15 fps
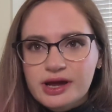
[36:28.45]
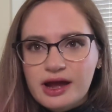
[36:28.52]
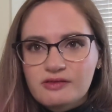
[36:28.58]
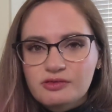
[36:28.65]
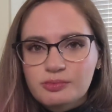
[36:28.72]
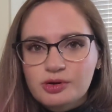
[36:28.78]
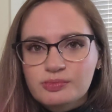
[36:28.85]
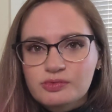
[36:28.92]

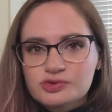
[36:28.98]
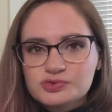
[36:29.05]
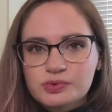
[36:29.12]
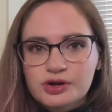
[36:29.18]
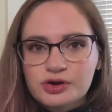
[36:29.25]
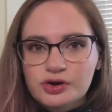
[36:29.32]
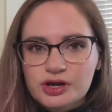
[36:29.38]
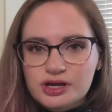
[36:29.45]
have a purple
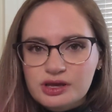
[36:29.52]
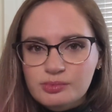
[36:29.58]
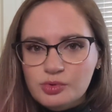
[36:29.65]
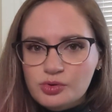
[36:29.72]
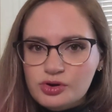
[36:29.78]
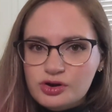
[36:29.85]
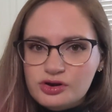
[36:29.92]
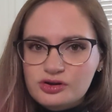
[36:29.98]
sweater
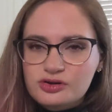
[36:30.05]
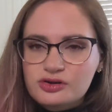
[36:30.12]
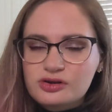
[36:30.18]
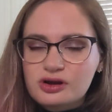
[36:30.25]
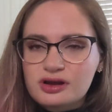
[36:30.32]
anymore.